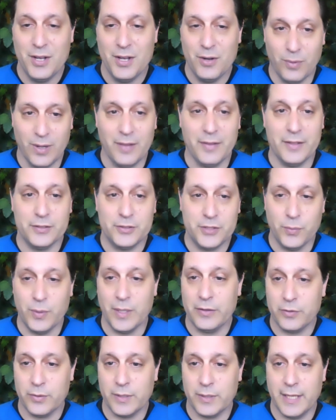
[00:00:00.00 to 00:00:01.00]
while she
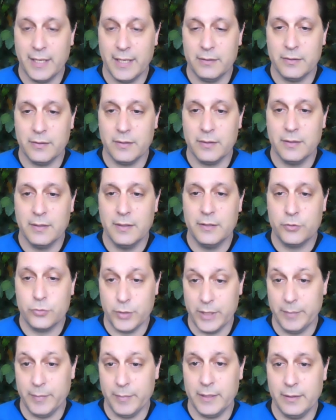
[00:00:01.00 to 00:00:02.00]
went through cancer
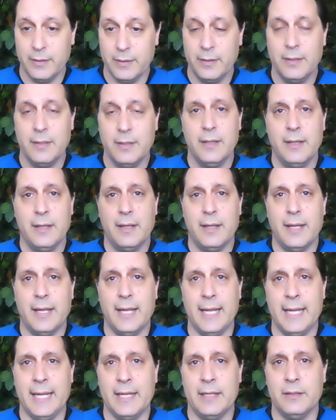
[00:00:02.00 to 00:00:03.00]
treatment.
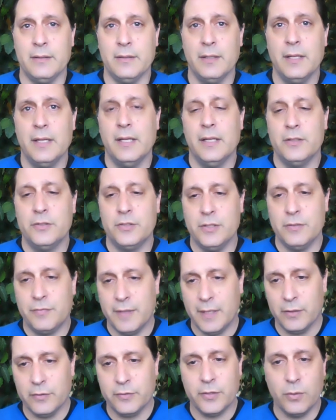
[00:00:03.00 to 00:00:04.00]
And she
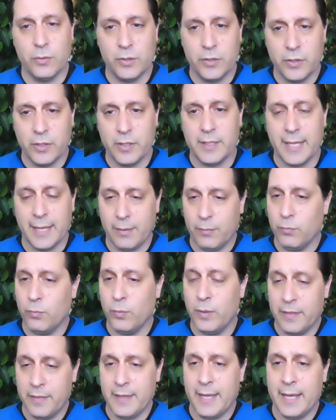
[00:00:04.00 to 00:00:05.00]
felt so good
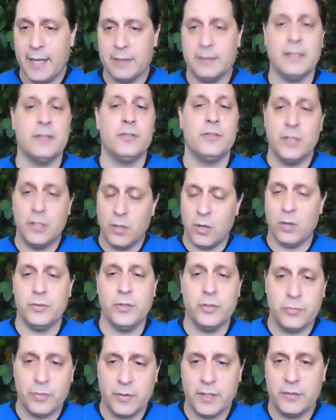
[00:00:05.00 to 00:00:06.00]
with that, that she called
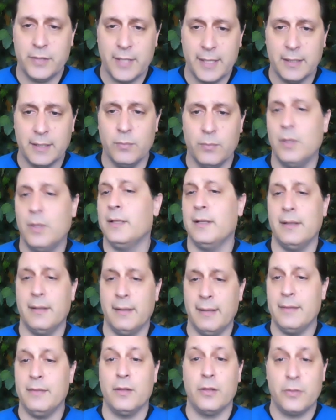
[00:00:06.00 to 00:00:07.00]
us for the second one
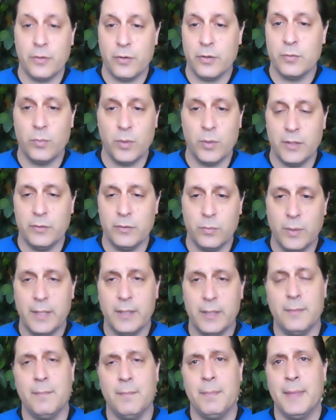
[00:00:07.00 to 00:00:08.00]
and the third one as
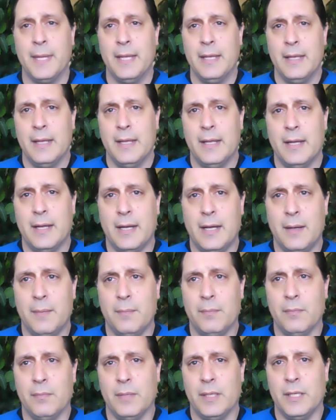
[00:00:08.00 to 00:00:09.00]
well.
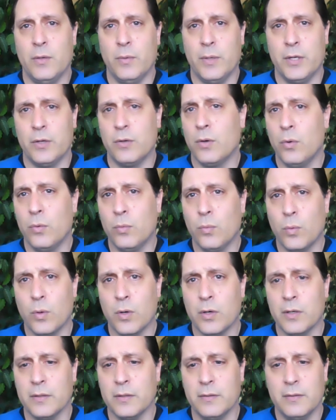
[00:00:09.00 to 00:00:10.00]
Um, you know, in her own
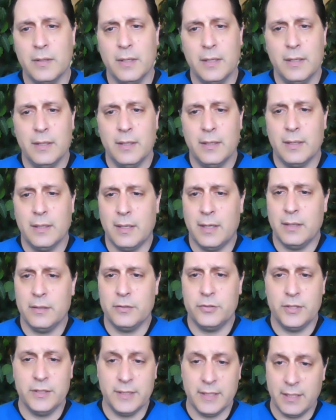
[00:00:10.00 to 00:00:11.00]
words, uh,
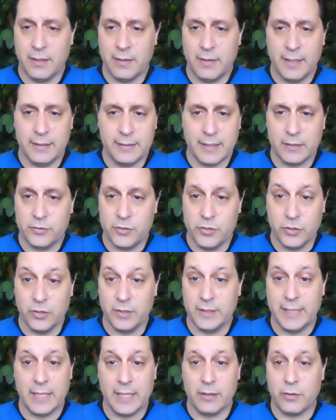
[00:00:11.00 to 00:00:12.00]
she didn't think that she
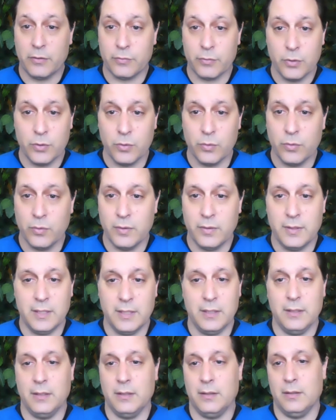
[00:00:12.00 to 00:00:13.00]
could get through
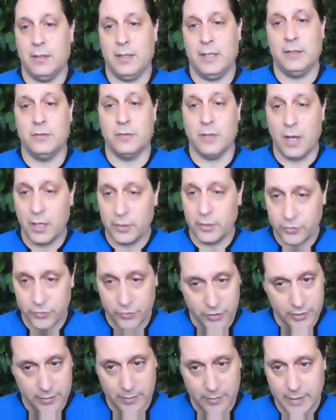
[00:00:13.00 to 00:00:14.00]
the
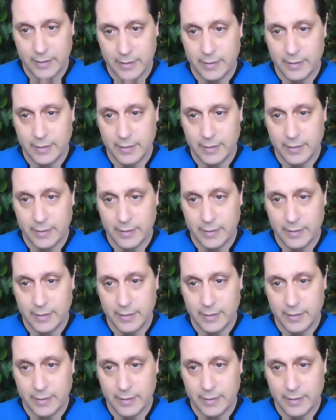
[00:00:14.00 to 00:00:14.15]
exhaustion